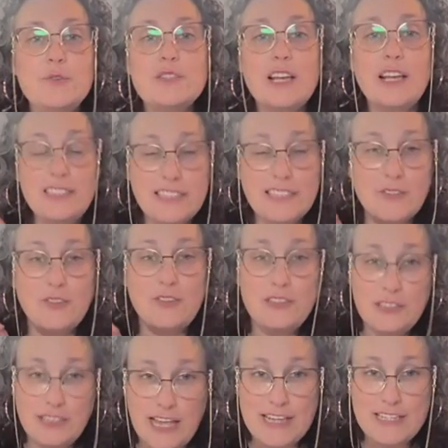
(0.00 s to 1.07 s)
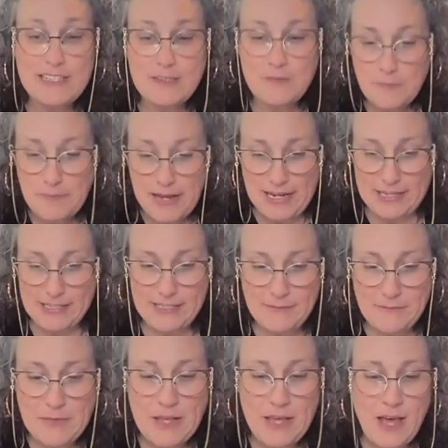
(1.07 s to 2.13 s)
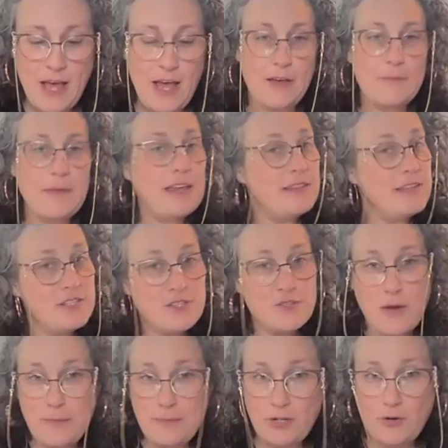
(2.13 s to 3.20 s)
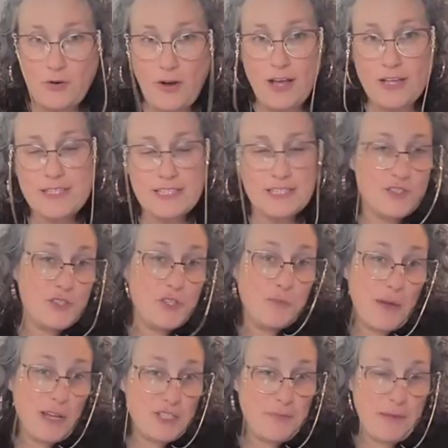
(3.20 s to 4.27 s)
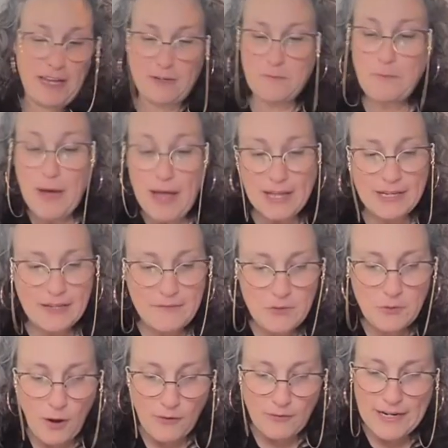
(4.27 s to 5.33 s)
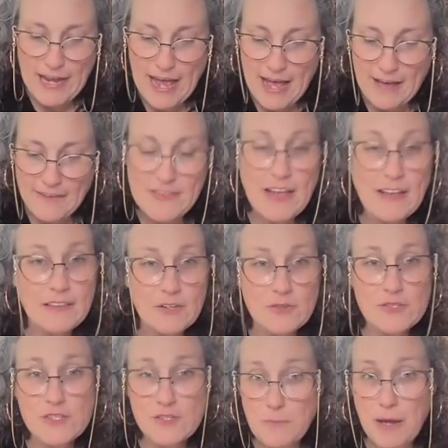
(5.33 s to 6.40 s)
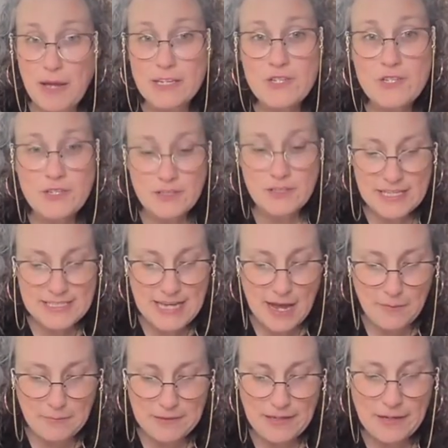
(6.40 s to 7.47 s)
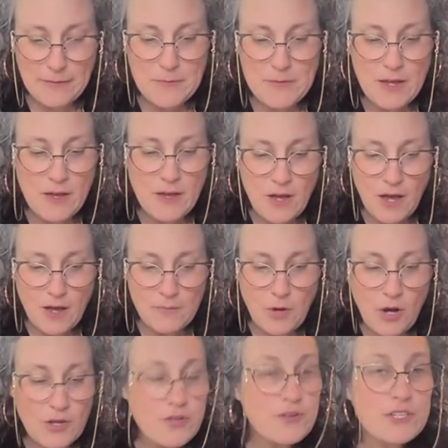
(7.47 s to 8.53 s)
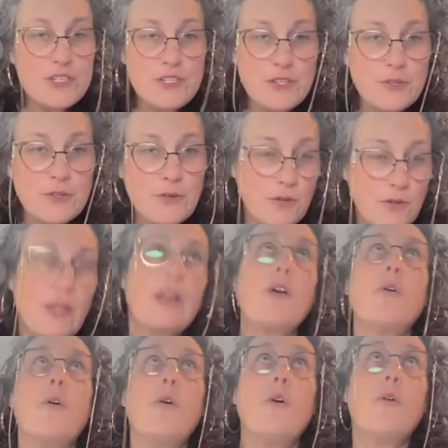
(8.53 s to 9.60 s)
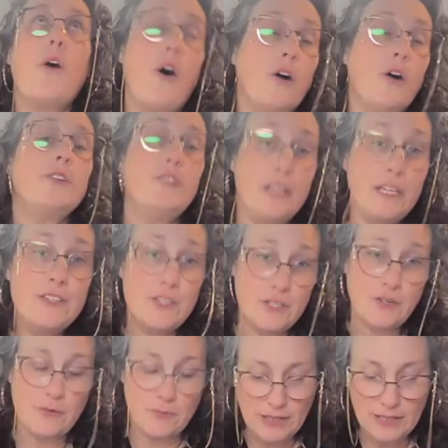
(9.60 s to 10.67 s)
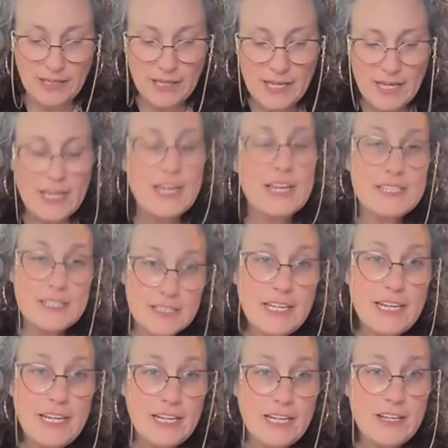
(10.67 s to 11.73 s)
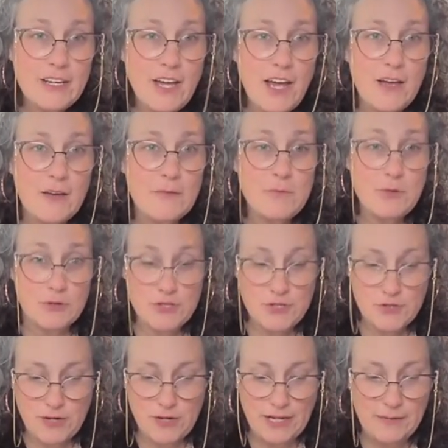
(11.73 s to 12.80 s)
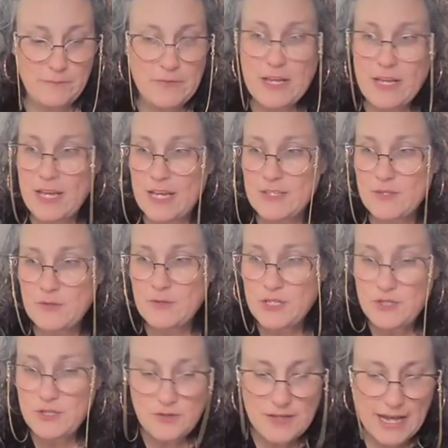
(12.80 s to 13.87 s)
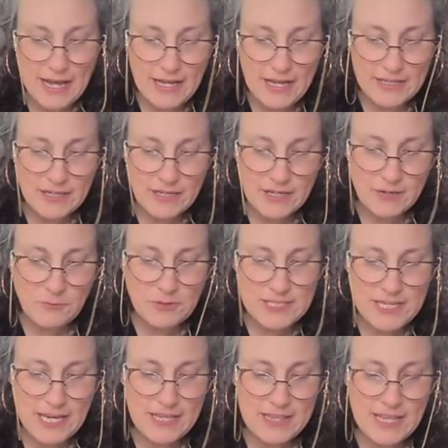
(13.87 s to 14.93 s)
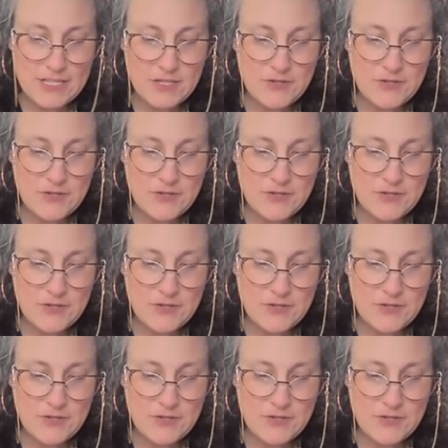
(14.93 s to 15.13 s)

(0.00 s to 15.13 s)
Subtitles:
use a little less paint. And then scrape it across. It's too much paint. But if you already have that little smudge that's happening, all you can do, like all you need to do really, is clean your screen. And so to do that, we'll take